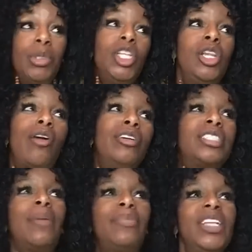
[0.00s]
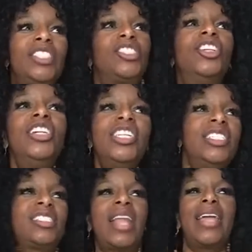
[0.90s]
And you learn something. It's good.
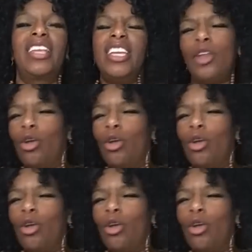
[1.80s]
It's like getting